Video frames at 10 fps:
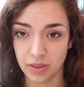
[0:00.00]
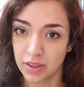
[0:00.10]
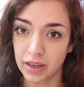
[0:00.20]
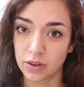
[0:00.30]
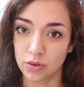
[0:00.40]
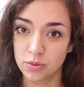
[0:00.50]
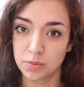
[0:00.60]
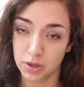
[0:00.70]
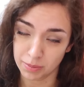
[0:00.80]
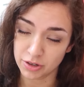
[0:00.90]
Thank you,
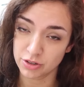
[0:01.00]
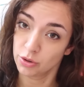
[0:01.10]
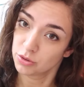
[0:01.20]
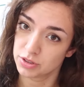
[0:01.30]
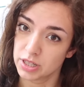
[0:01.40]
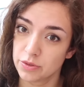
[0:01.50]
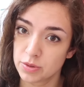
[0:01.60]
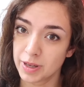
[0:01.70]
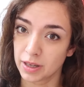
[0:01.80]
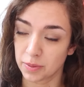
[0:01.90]
but I'm actually not a native
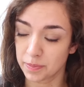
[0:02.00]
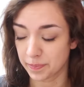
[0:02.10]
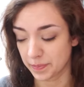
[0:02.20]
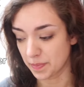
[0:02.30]
speaker.